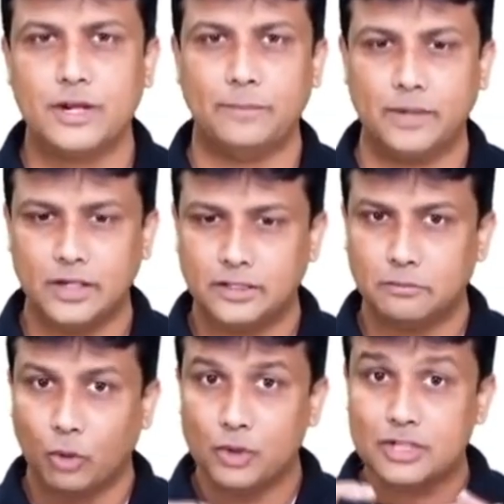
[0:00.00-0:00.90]
to happen in the
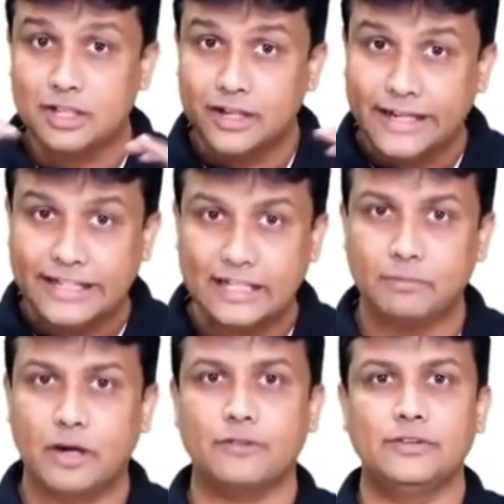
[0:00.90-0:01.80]
most cranial
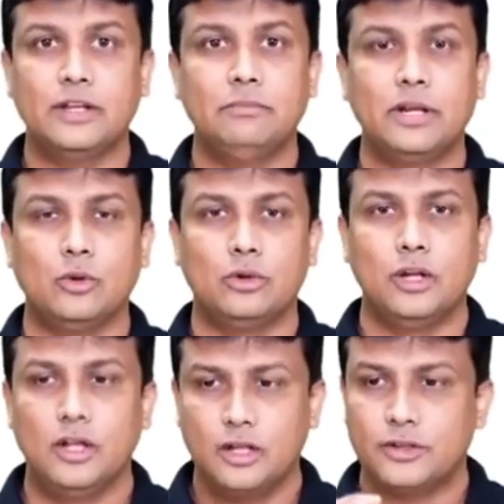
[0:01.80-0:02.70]
part of the embryo,
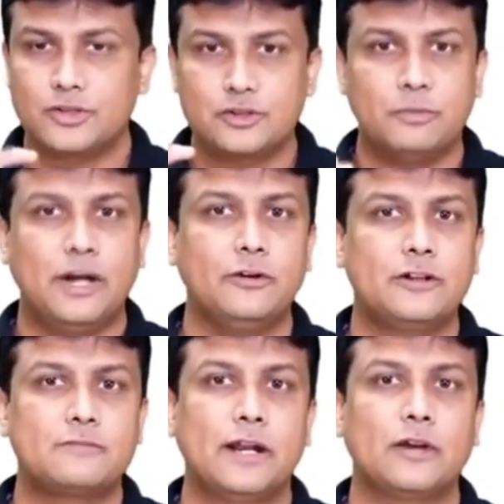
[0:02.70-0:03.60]
the somato
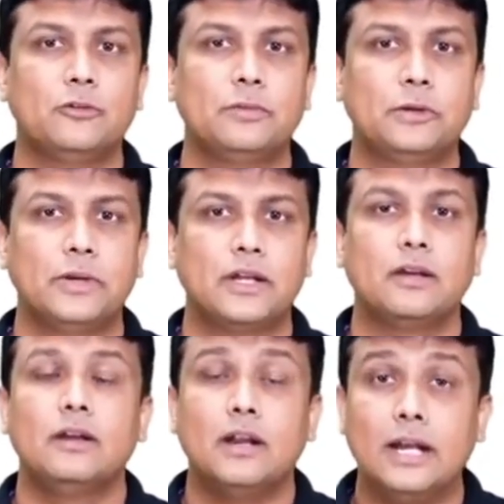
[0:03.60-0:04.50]
and splanchnopluric
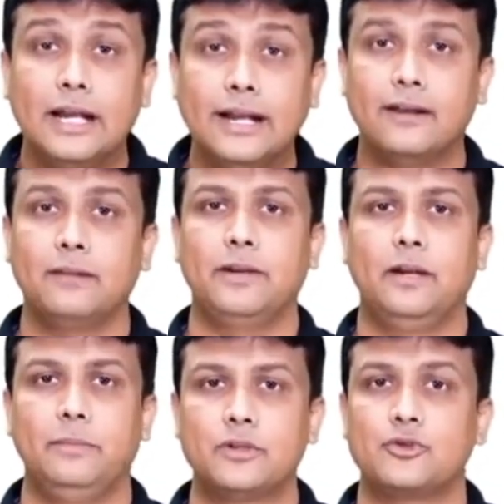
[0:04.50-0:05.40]
lateral
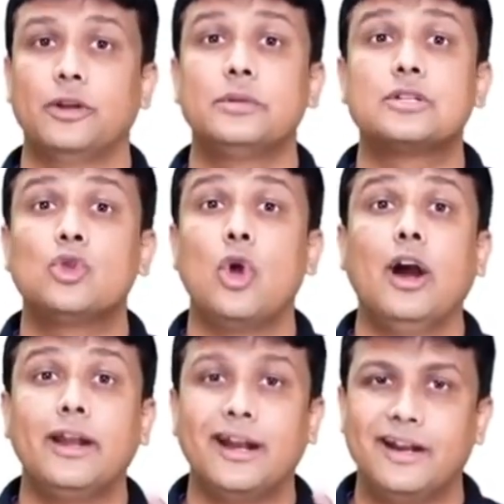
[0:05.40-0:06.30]
plate mesoderm is
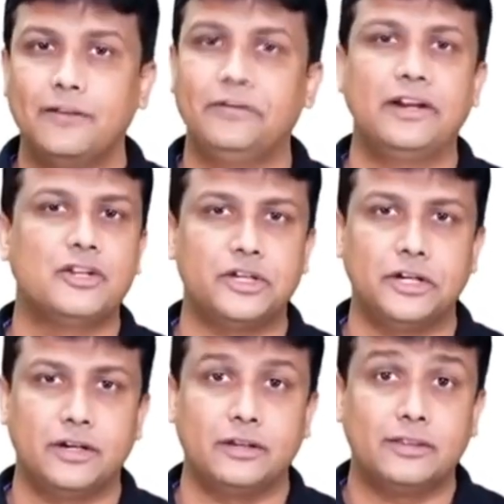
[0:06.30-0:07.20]
not
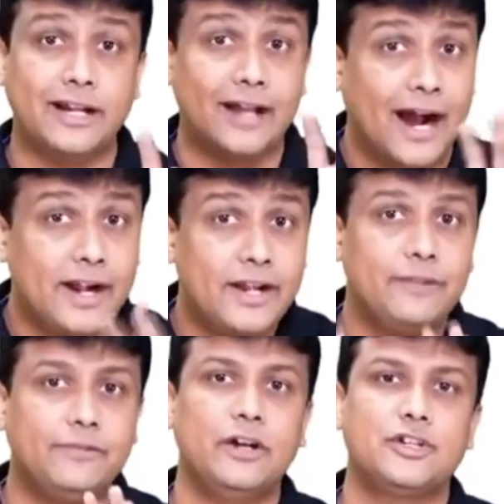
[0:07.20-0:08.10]
differentiated. That
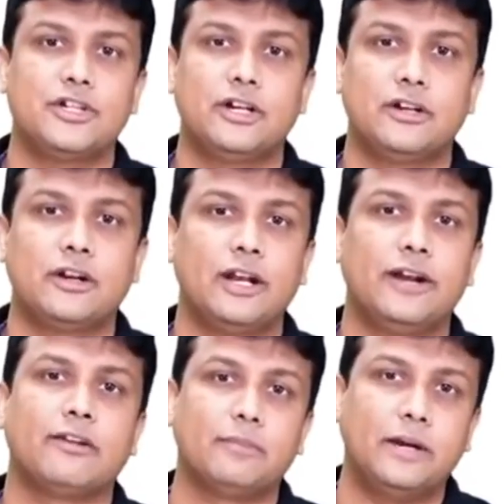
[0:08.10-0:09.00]
undifferentiated
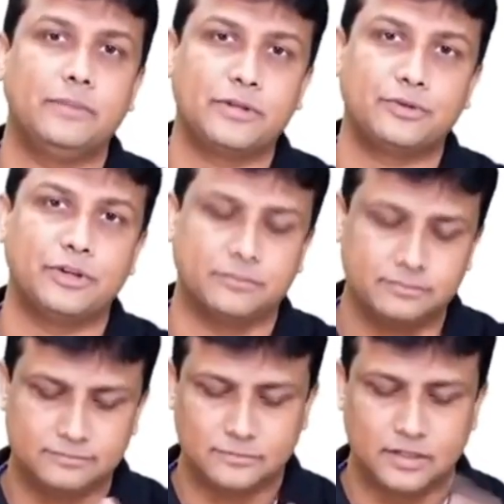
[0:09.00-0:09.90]
lateral plate mesoderm,
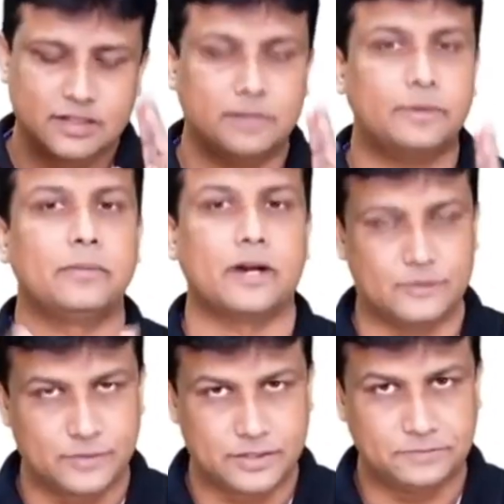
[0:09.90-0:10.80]
septum
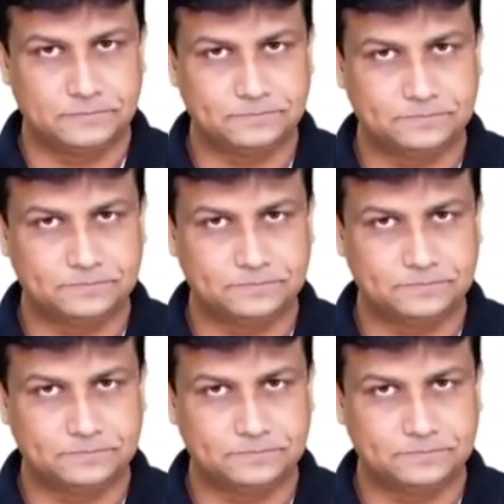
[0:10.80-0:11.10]
transversum.